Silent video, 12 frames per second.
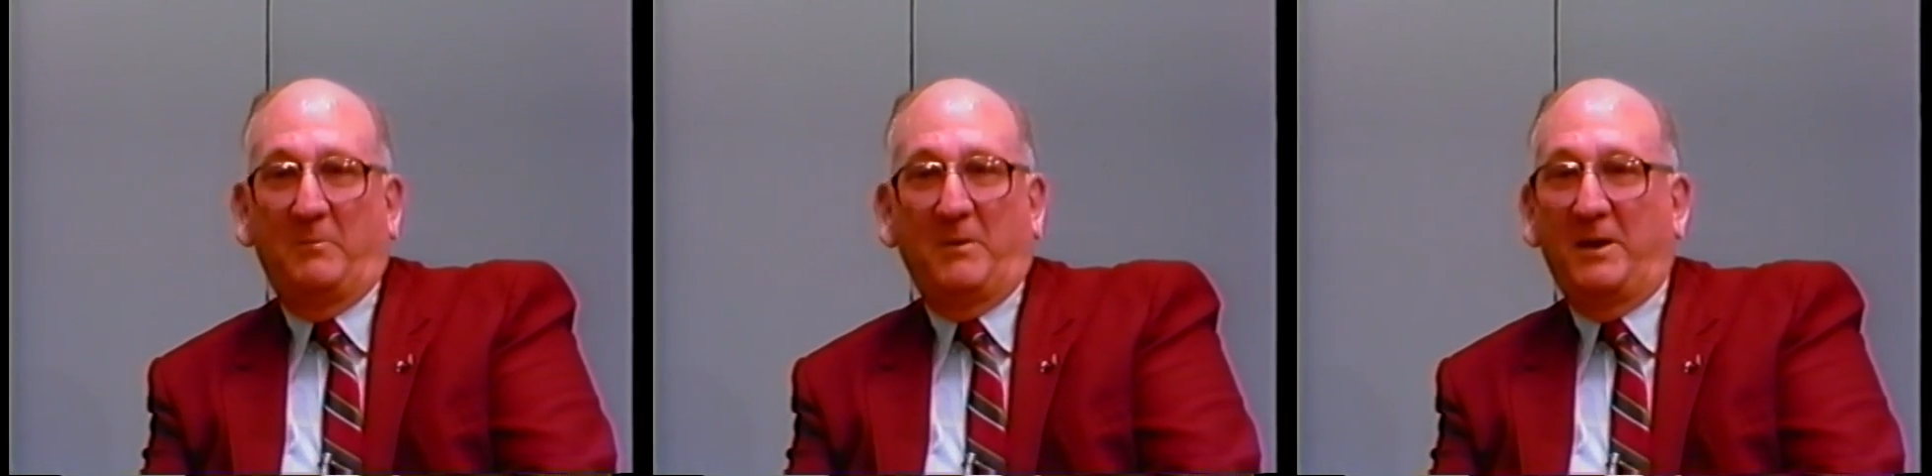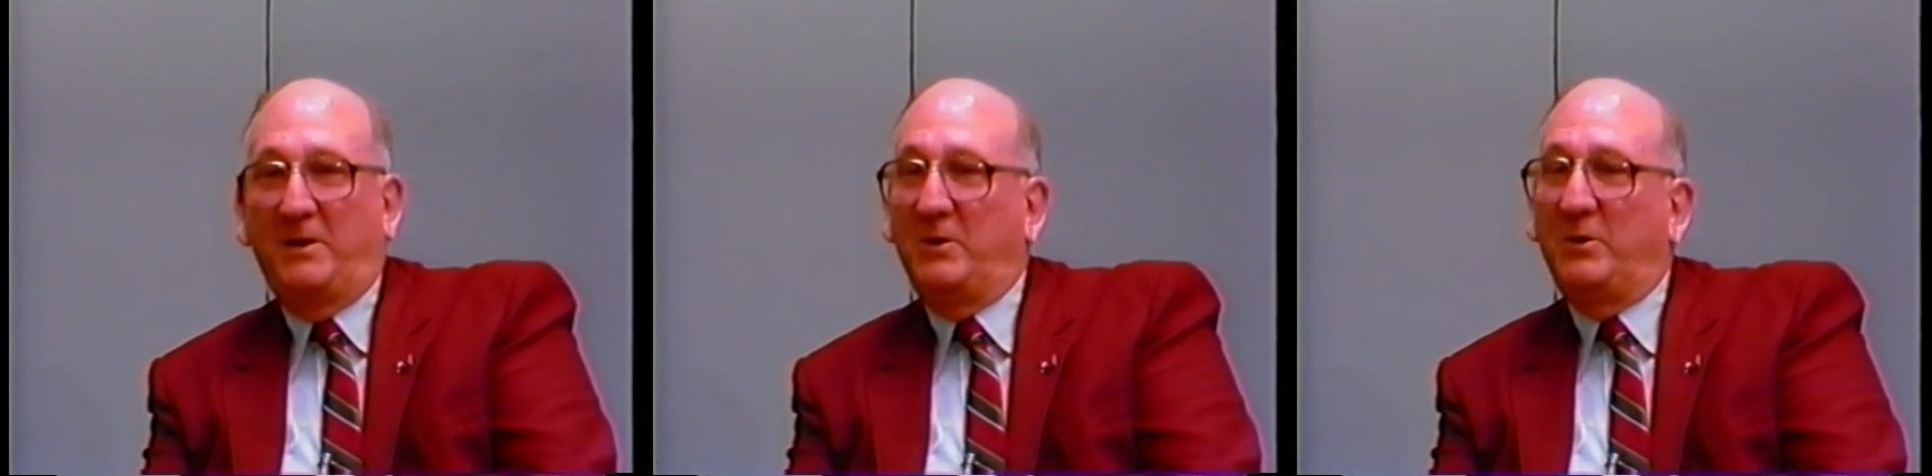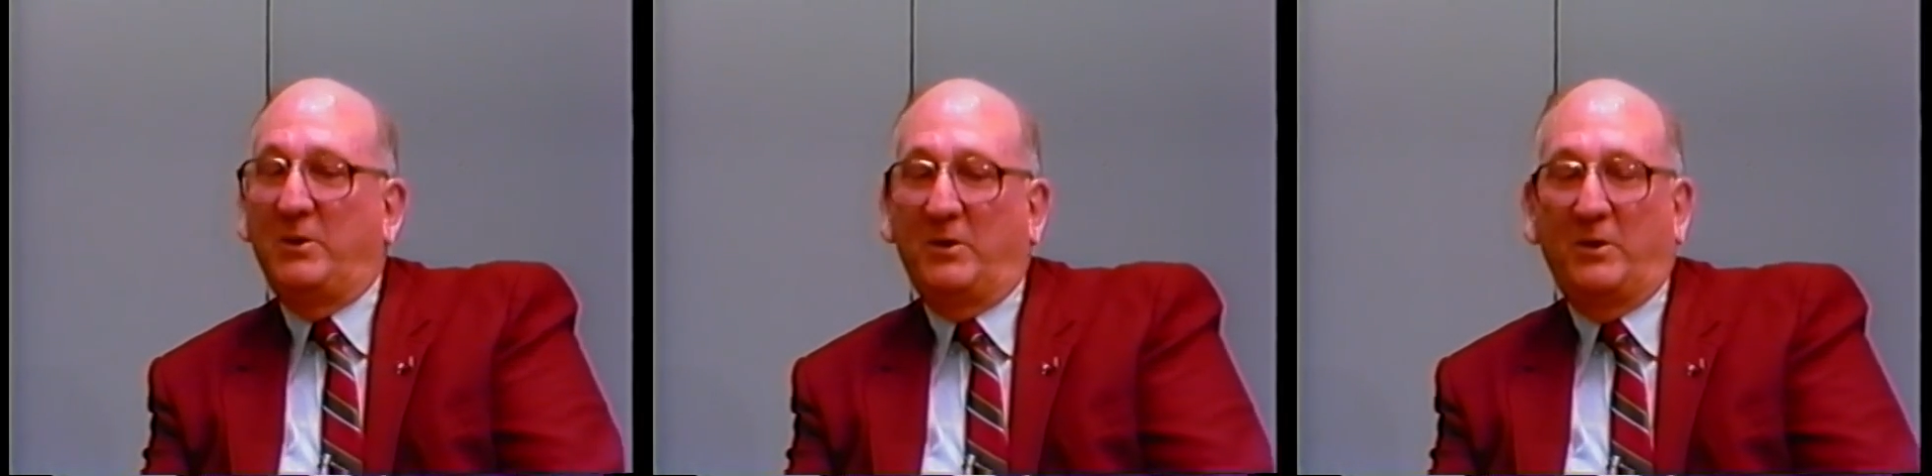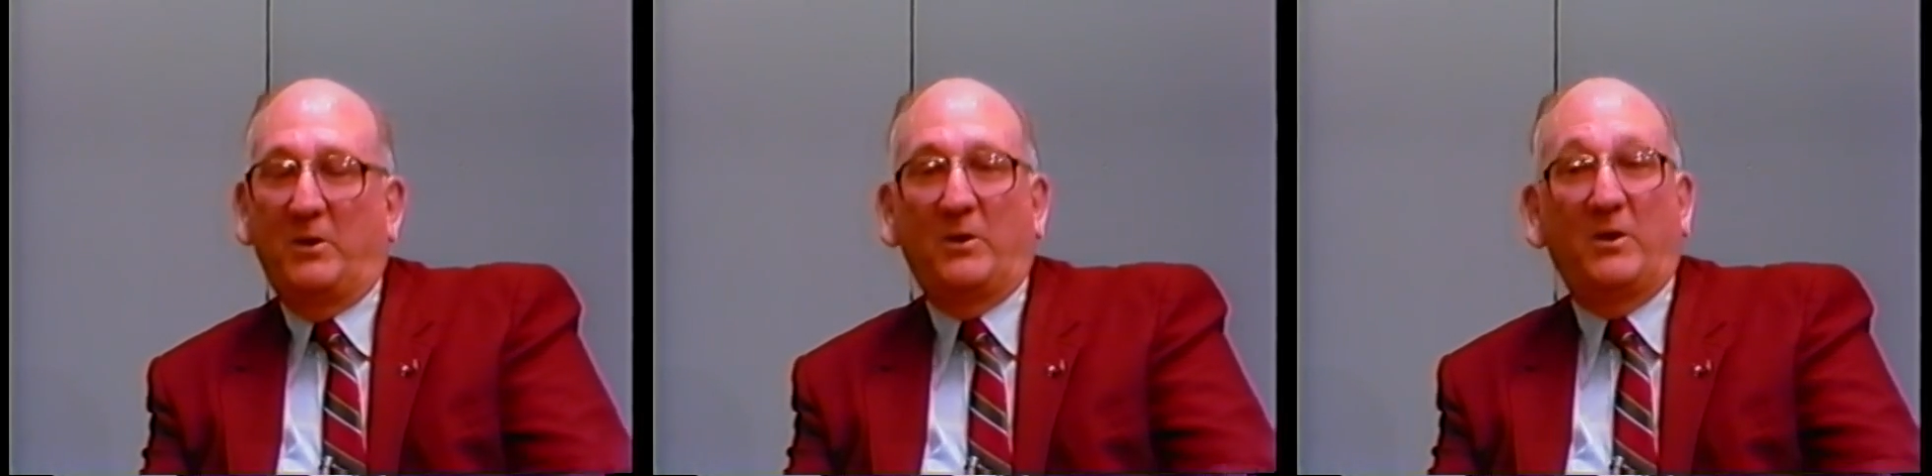Man, you could
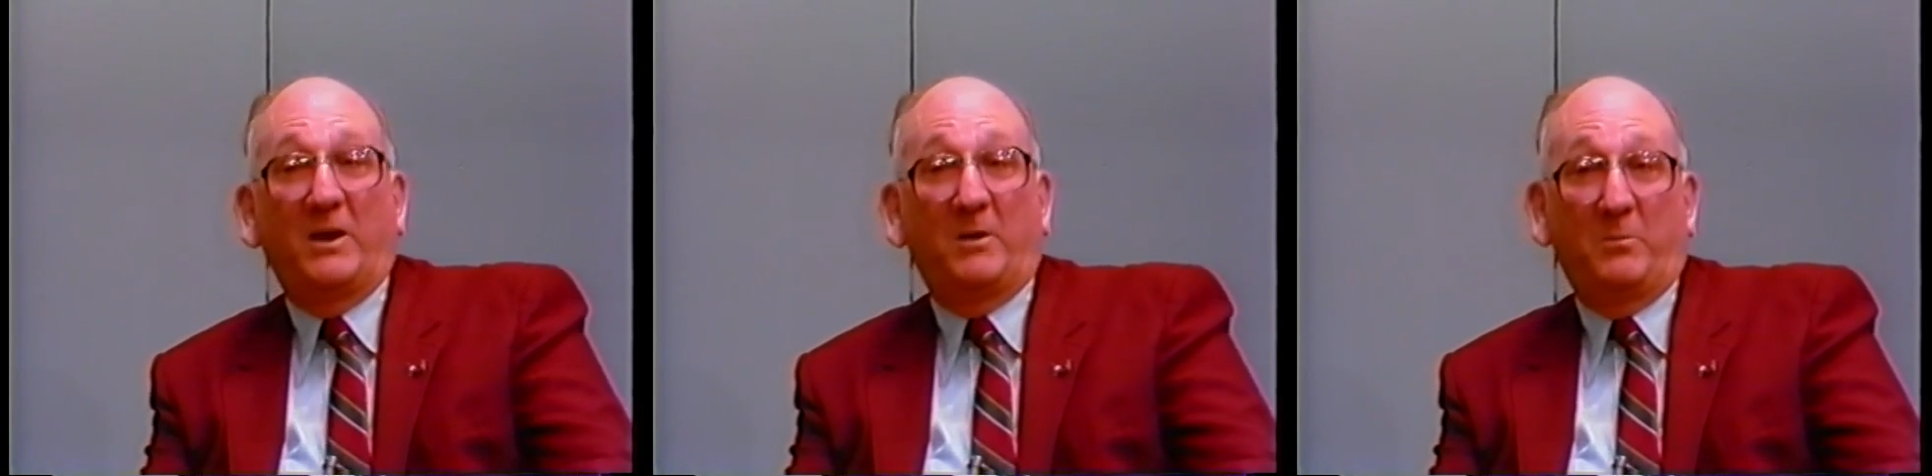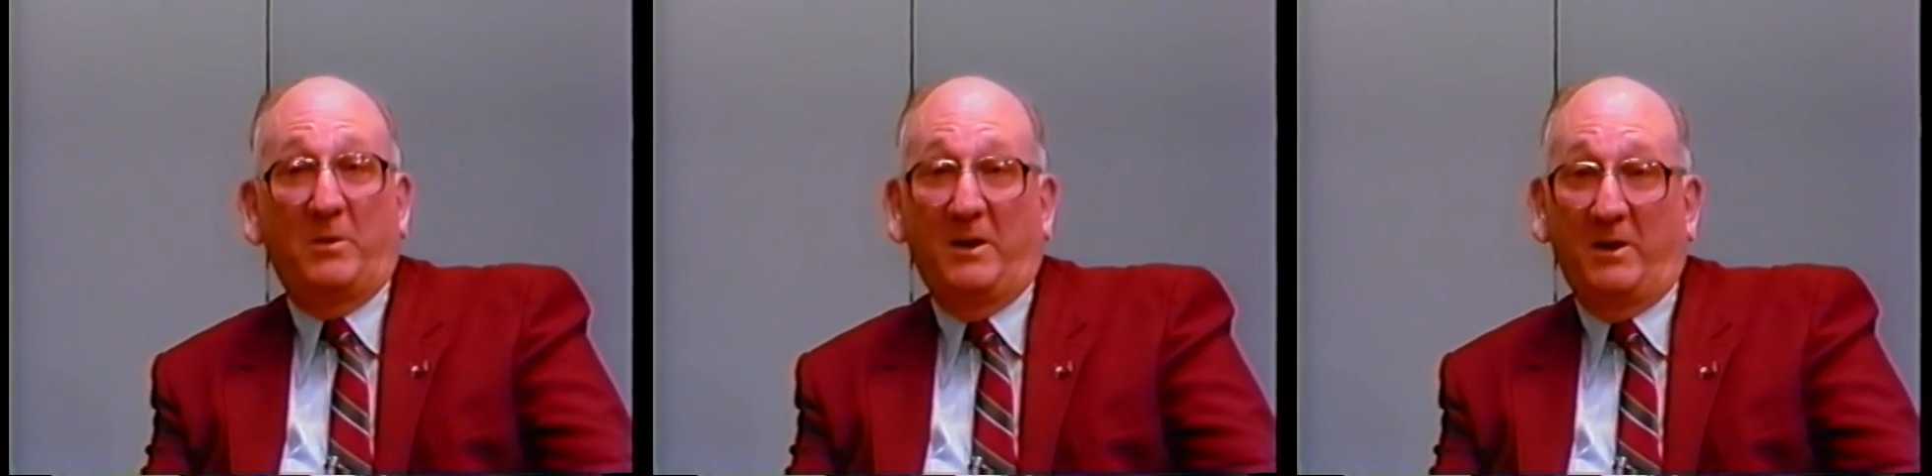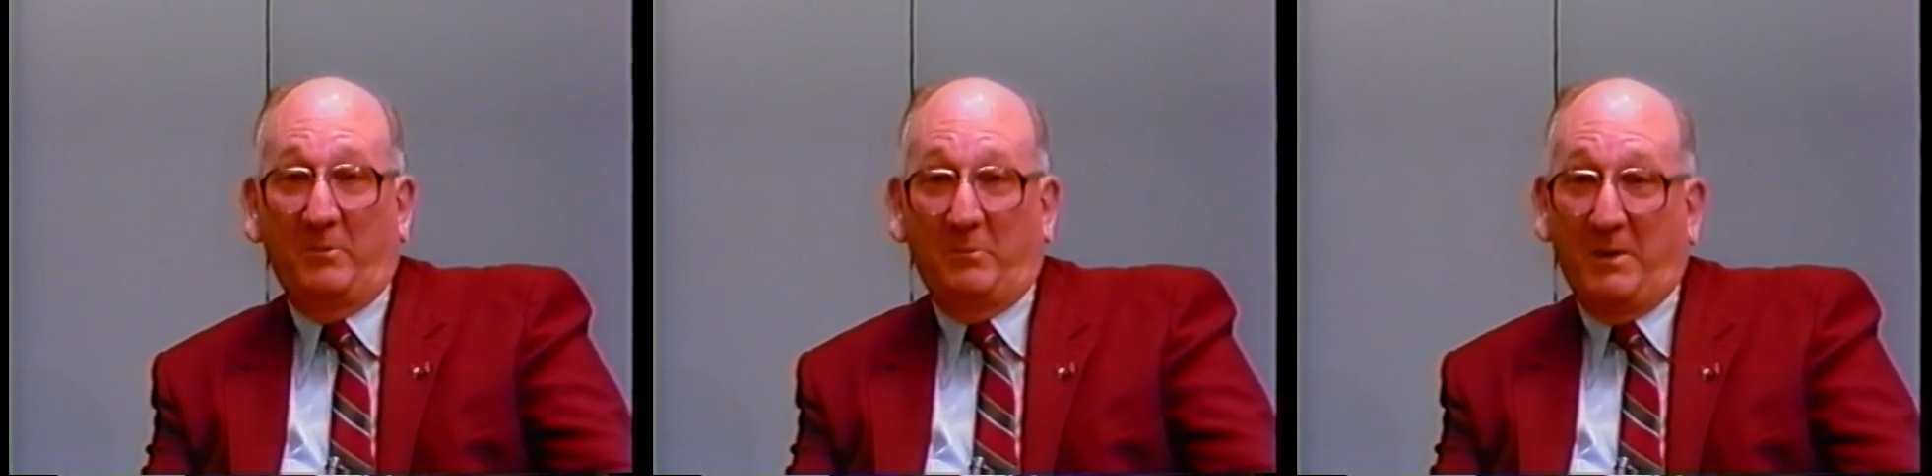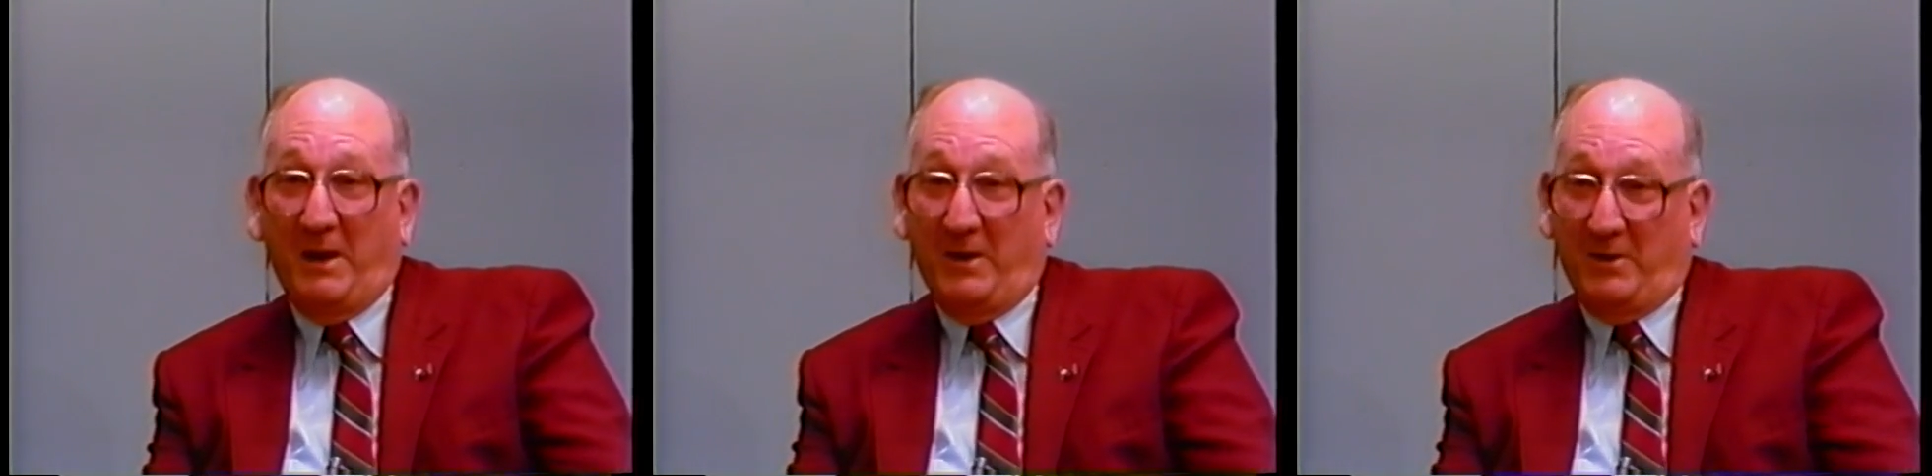have heard that
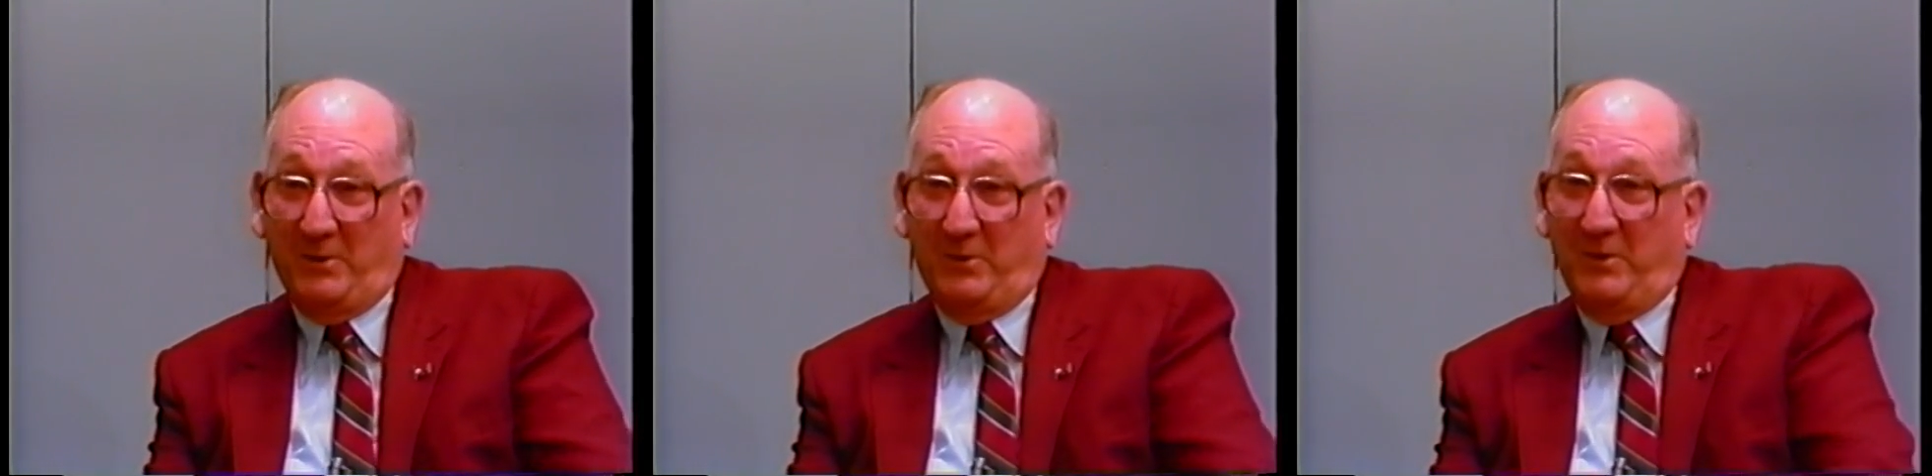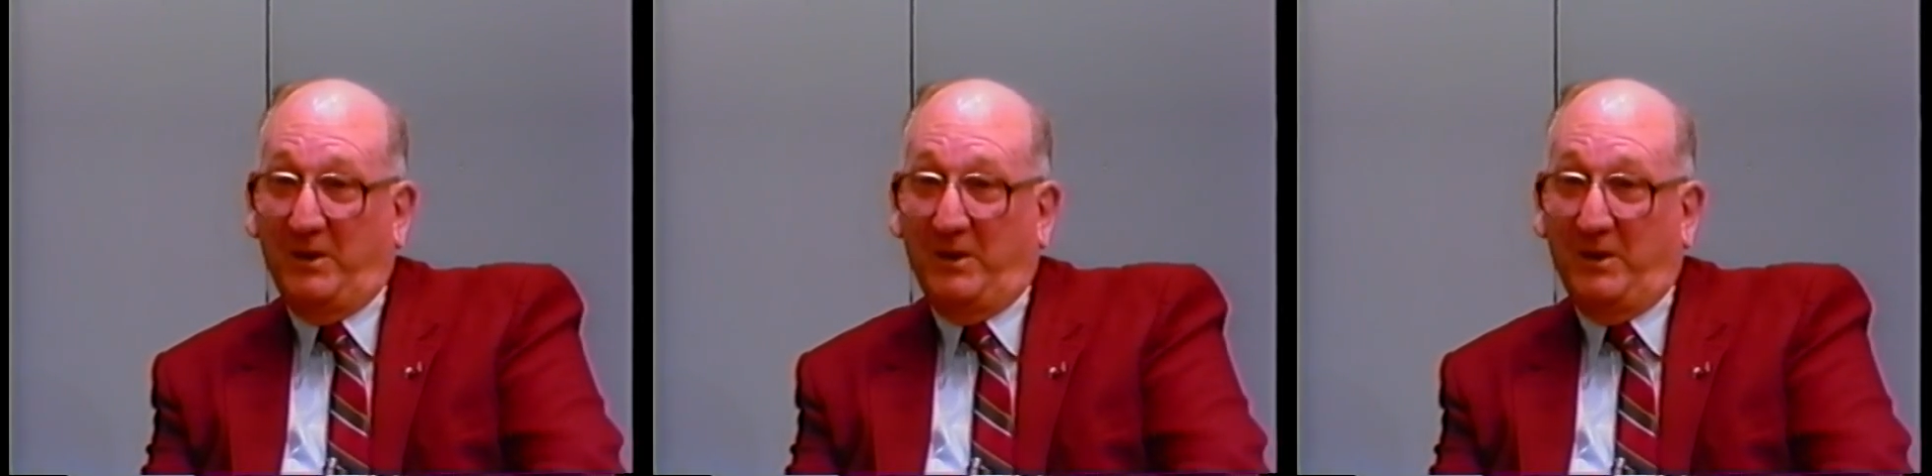pen bounce.